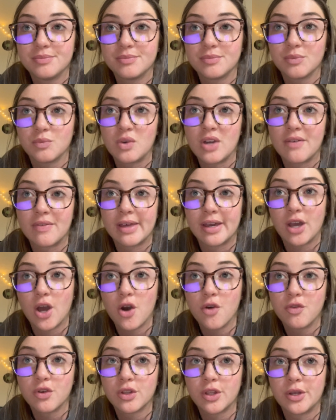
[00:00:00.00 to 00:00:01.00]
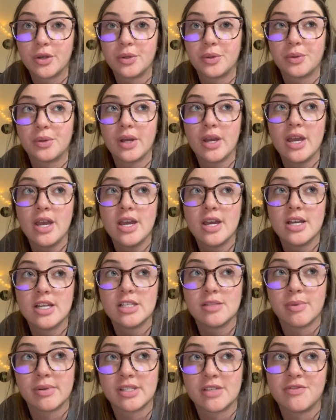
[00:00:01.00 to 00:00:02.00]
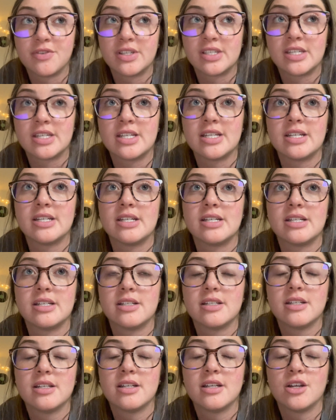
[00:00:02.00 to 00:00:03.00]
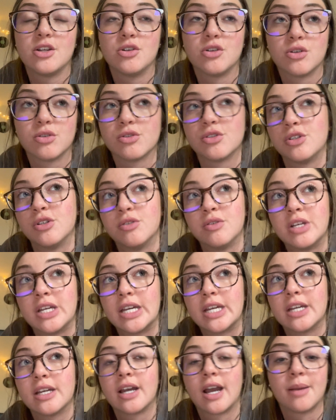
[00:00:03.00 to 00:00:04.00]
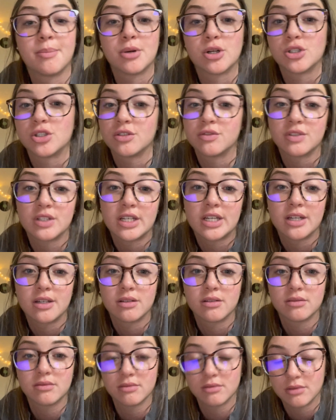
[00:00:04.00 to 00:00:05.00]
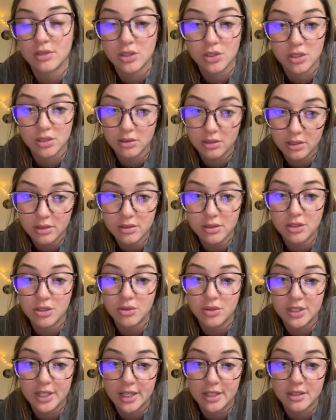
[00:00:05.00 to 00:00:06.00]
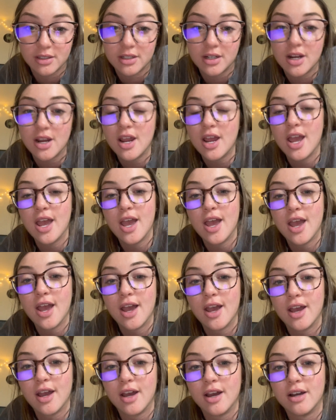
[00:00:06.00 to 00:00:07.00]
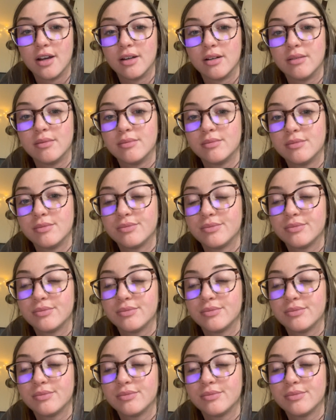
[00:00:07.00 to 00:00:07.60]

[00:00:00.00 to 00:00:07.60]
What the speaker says: we have like overload, specificity, neural tuning, hypertrophy. Those are the 2 together. And